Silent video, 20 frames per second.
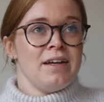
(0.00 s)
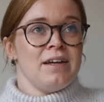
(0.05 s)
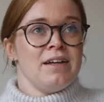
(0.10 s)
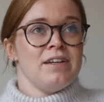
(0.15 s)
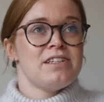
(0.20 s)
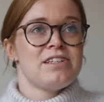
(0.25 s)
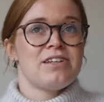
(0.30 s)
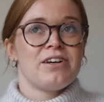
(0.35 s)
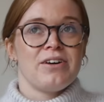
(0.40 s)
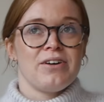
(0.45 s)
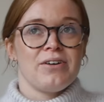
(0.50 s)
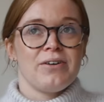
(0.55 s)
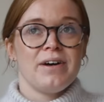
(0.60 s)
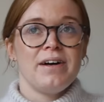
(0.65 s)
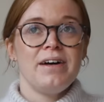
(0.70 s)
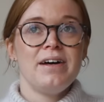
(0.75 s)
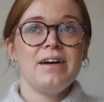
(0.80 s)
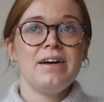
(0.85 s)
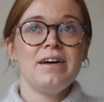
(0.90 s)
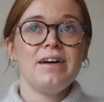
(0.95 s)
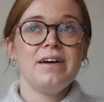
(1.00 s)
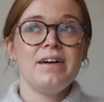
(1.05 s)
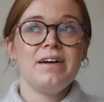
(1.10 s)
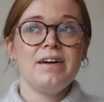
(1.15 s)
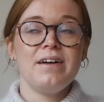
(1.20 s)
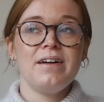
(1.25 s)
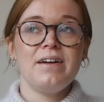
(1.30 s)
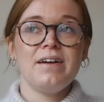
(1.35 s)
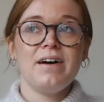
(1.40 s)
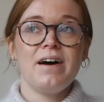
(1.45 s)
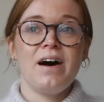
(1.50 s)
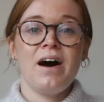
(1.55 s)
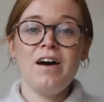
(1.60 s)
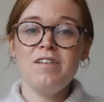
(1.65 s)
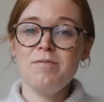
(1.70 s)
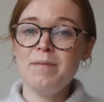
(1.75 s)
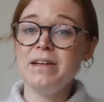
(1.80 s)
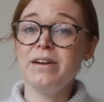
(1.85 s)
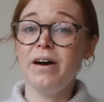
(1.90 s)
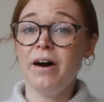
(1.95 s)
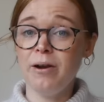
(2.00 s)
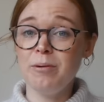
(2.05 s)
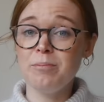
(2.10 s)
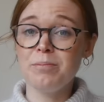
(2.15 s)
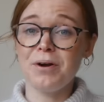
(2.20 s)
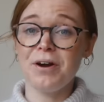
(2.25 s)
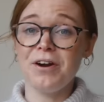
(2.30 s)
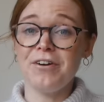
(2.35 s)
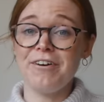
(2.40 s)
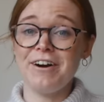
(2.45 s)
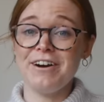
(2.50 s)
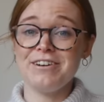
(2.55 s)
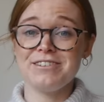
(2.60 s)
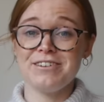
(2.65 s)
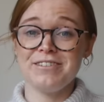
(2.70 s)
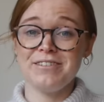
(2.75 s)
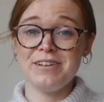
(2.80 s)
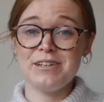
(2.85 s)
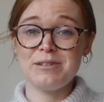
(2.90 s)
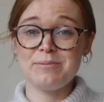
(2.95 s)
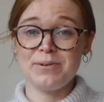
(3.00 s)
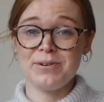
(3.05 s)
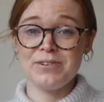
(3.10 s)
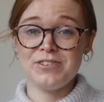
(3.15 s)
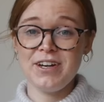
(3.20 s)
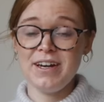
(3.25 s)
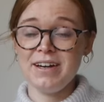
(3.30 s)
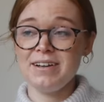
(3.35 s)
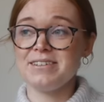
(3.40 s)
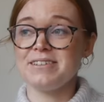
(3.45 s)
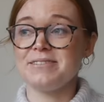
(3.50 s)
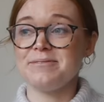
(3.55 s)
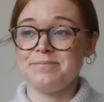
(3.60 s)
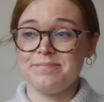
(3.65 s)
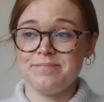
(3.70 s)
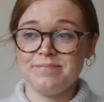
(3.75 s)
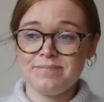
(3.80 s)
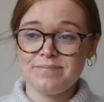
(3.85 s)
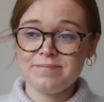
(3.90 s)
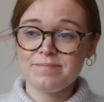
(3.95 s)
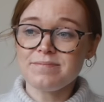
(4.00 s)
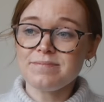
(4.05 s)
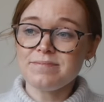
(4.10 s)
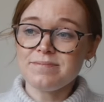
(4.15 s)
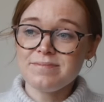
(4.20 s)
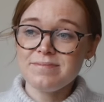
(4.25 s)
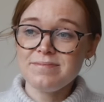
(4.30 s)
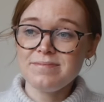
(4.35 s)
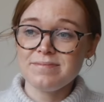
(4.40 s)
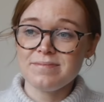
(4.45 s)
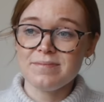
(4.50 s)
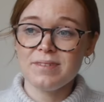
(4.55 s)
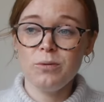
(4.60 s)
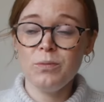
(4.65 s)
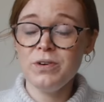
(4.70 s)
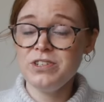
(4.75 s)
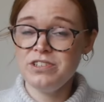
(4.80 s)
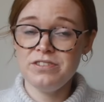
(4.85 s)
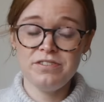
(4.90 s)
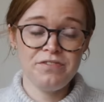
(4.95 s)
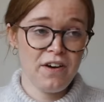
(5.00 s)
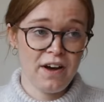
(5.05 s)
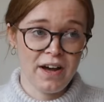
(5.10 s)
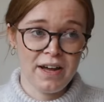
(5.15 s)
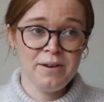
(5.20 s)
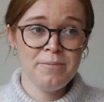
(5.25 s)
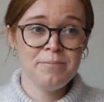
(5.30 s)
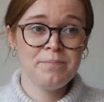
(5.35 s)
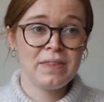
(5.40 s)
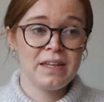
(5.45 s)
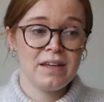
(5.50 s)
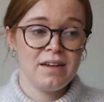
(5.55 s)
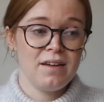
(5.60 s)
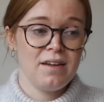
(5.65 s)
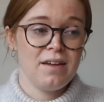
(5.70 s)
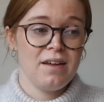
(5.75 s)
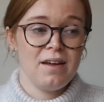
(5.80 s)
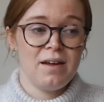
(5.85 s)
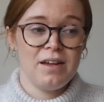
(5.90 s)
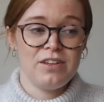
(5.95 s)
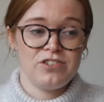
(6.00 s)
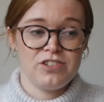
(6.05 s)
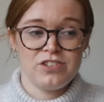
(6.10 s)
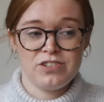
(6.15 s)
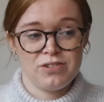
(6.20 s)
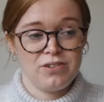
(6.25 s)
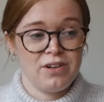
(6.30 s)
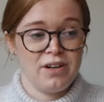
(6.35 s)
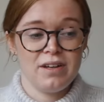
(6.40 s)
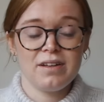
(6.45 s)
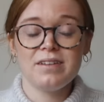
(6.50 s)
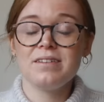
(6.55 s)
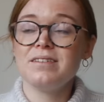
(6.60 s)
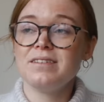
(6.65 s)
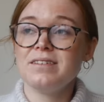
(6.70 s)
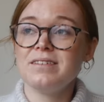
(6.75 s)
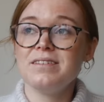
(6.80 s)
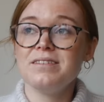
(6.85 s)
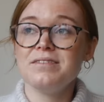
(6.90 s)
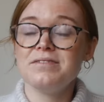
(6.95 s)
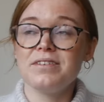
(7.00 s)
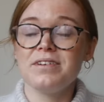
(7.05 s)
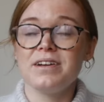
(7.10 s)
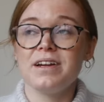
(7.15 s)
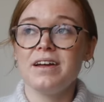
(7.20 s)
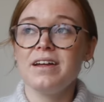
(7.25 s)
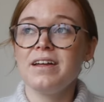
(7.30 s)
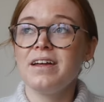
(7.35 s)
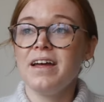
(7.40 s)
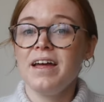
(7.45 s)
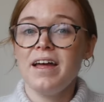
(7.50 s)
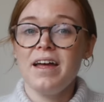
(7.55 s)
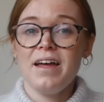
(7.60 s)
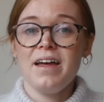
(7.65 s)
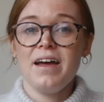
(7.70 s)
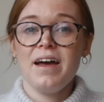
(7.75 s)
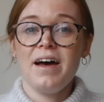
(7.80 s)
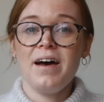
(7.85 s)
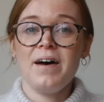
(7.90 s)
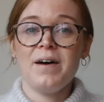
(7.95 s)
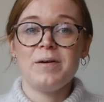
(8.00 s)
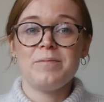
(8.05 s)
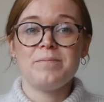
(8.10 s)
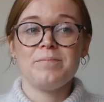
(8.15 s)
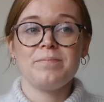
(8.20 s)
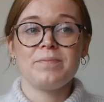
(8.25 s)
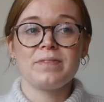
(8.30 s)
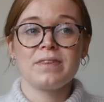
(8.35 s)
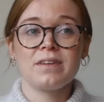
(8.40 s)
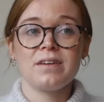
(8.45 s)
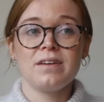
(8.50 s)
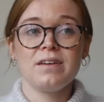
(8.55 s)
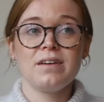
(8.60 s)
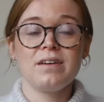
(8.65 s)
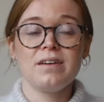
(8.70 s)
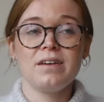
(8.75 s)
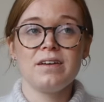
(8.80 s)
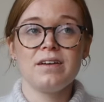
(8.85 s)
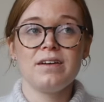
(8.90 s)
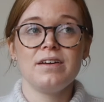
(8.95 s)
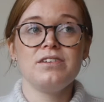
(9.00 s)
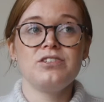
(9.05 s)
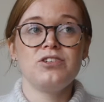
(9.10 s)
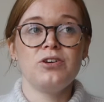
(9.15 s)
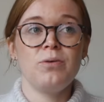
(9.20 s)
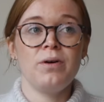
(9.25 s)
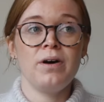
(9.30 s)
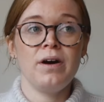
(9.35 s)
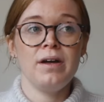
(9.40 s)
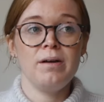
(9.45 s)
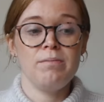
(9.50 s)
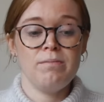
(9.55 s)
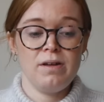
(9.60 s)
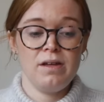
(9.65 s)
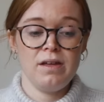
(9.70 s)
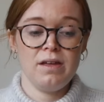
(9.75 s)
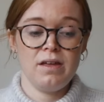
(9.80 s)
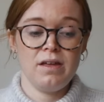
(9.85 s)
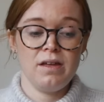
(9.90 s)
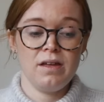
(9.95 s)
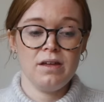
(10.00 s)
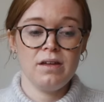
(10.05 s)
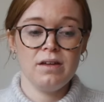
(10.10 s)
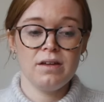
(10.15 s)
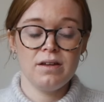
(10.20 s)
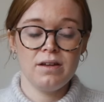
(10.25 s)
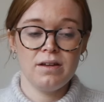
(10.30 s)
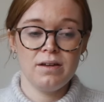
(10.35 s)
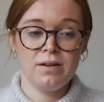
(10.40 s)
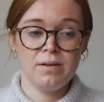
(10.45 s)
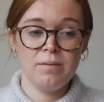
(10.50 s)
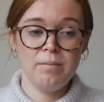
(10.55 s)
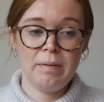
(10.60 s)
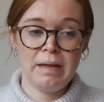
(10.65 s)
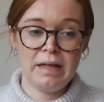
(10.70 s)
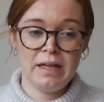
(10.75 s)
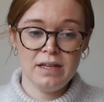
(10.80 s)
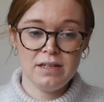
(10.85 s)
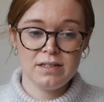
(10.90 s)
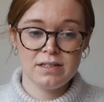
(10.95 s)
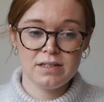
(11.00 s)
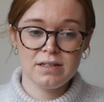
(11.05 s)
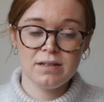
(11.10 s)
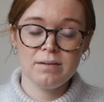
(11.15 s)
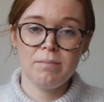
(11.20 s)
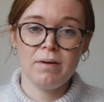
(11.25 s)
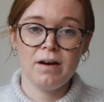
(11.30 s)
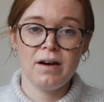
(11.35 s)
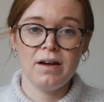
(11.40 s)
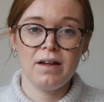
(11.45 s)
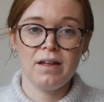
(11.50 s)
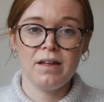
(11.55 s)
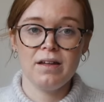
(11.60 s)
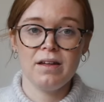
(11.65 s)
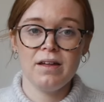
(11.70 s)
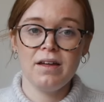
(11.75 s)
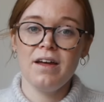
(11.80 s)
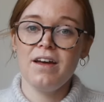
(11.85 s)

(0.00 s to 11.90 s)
So I've made unprogress on this project, which is fine. It's just quite funny. So I am making Pete, my